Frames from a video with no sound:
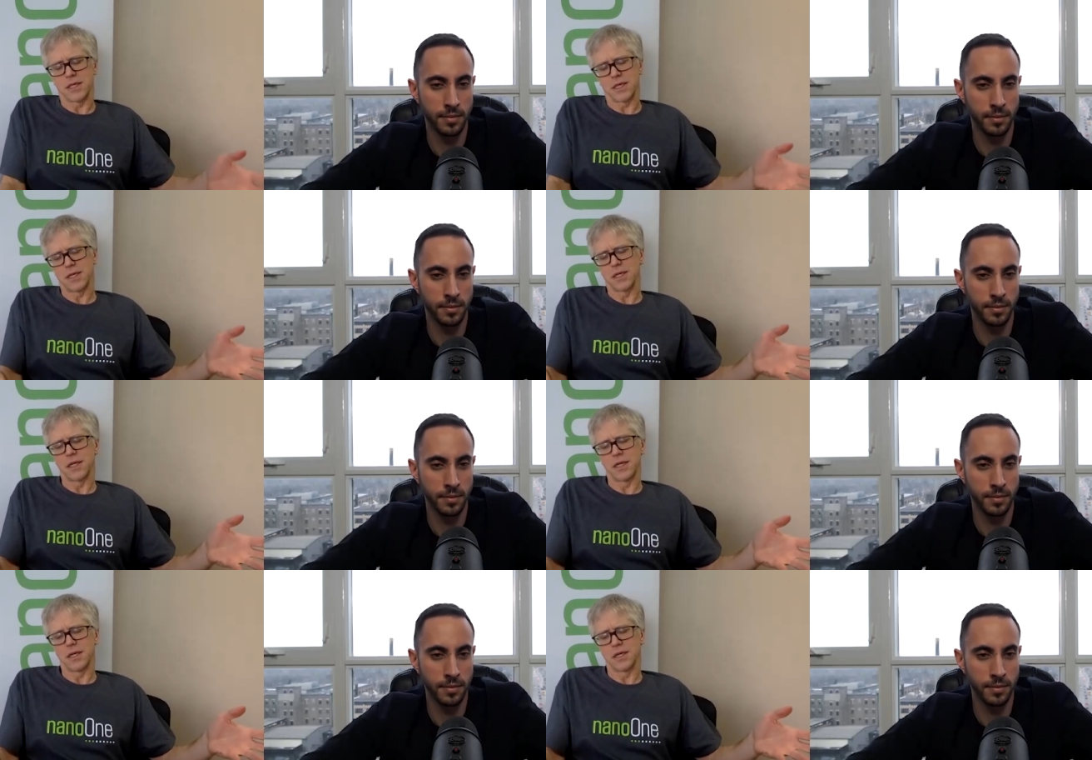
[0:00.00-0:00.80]

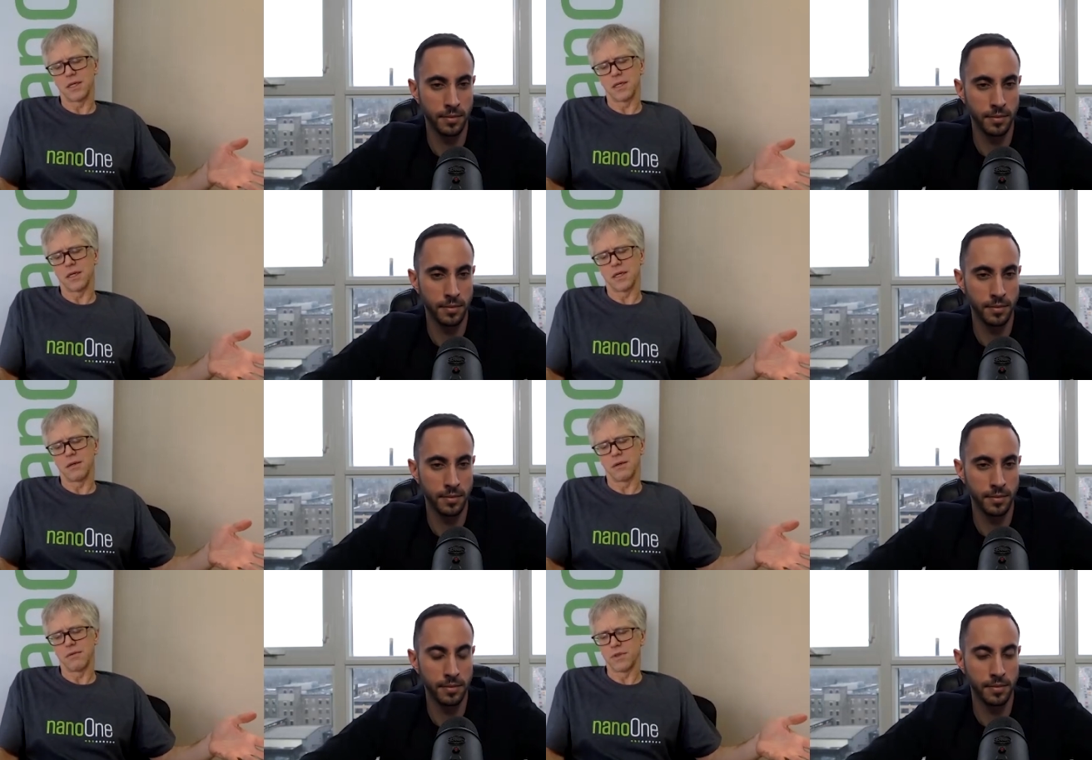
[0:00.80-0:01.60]
Speaker 1: uh,
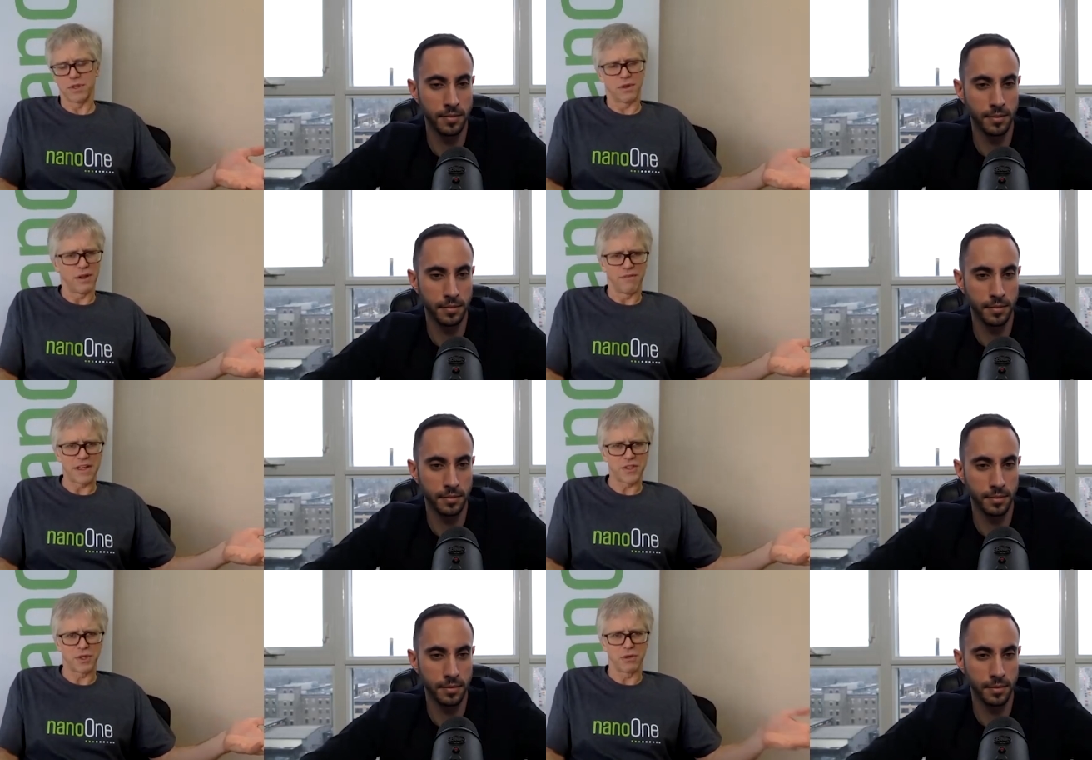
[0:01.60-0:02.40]
uh there's an
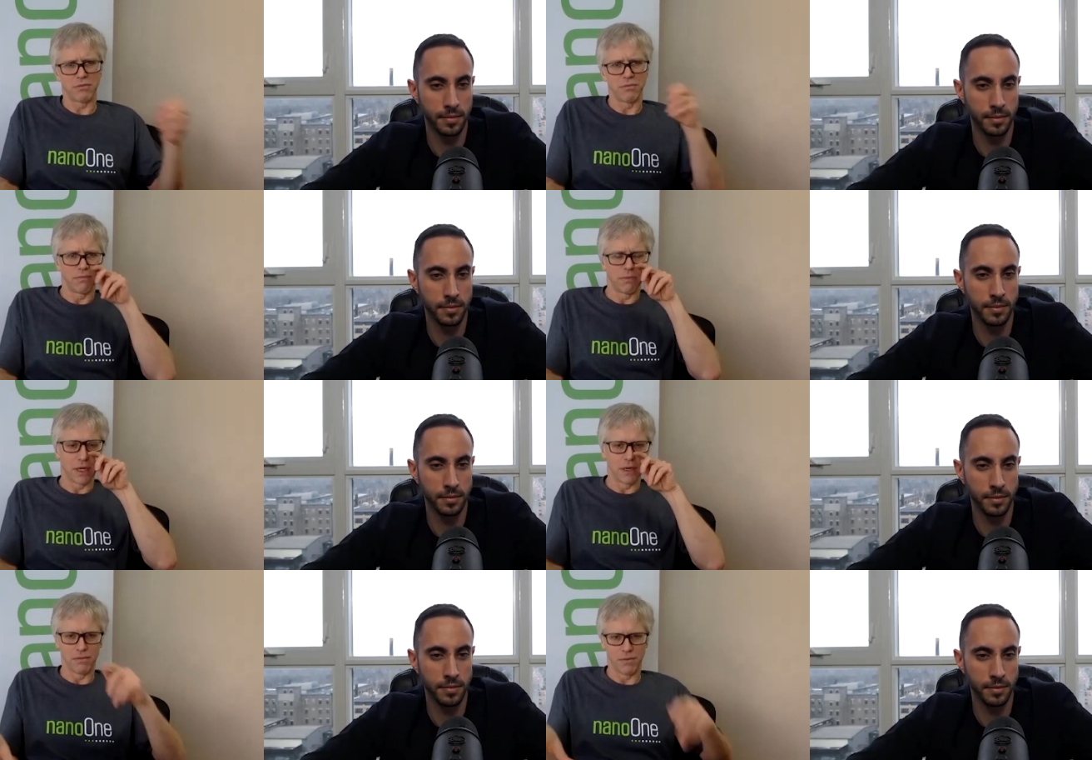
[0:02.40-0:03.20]
investor,
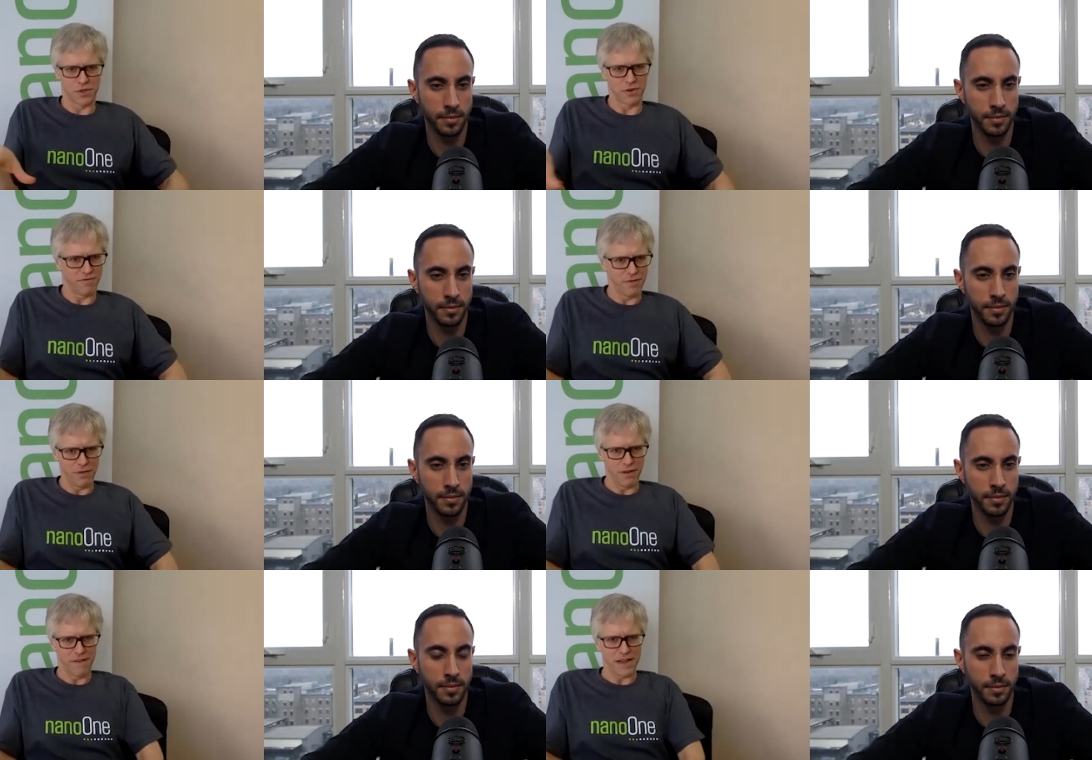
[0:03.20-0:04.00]
uh, there's an
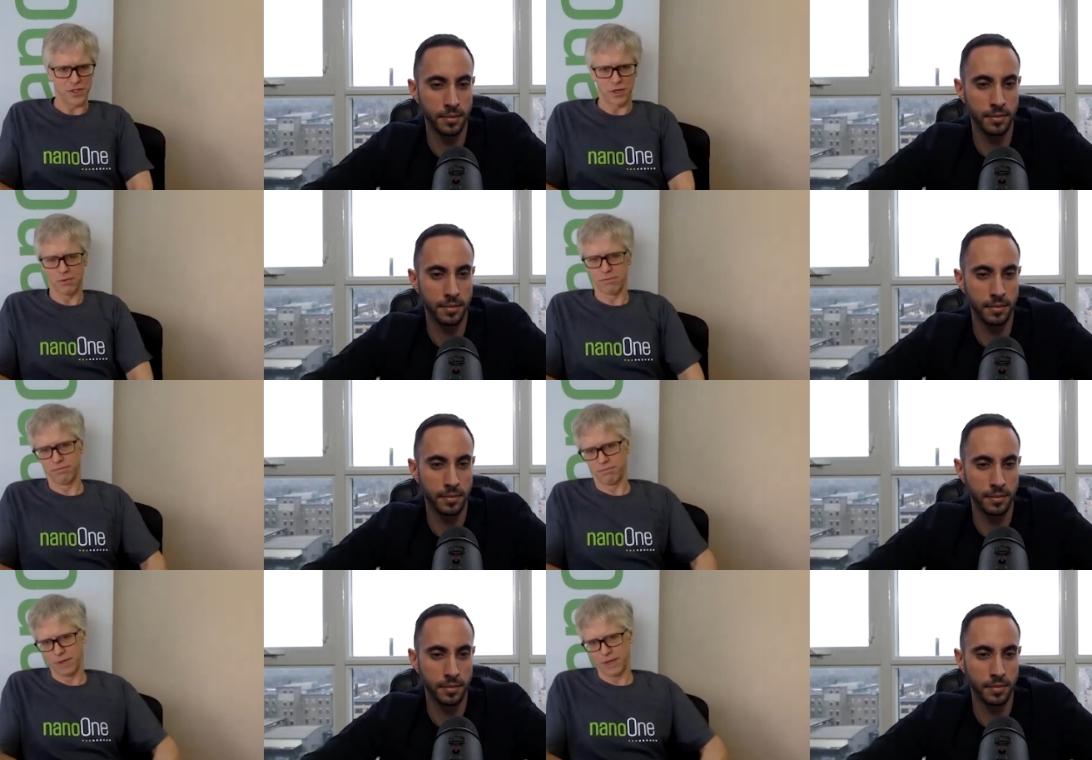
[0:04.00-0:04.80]
investor
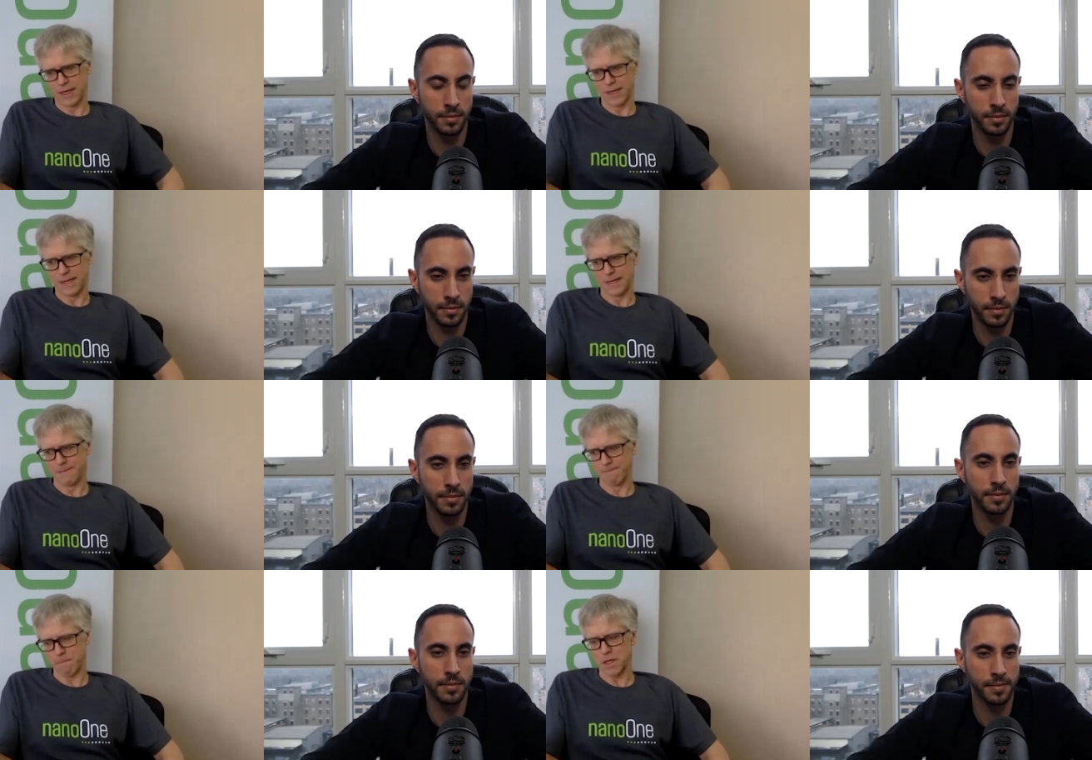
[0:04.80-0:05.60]

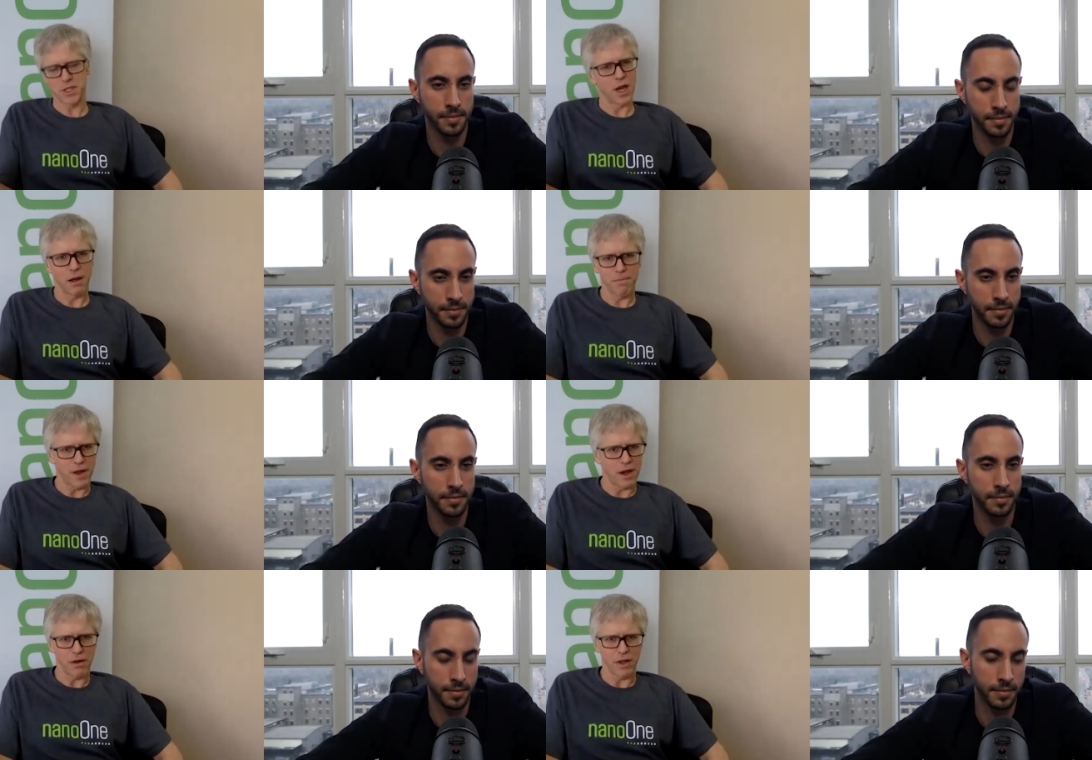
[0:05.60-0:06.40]
uh, sign up there.